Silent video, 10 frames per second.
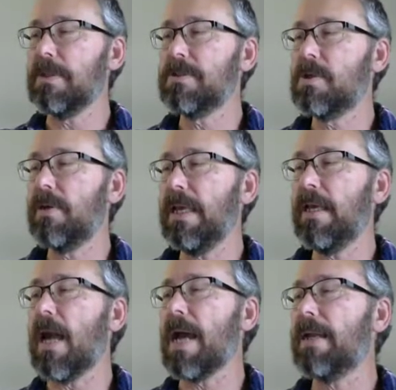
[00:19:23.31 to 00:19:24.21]
So
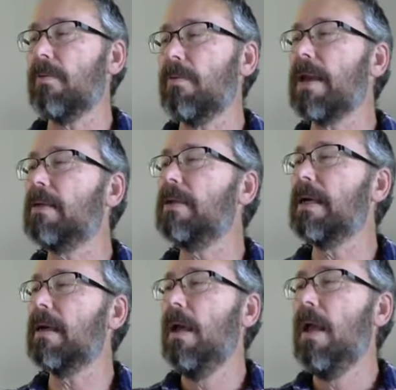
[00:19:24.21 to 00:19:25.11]
again, I can
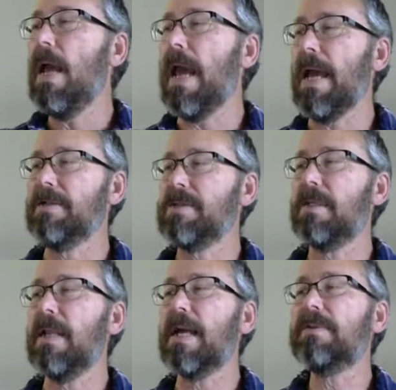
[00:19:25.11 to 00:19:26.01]
right-click and
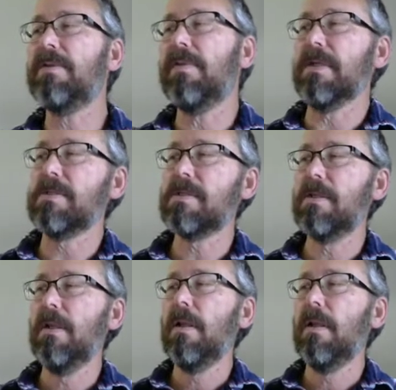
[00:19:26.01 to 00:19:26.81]
select this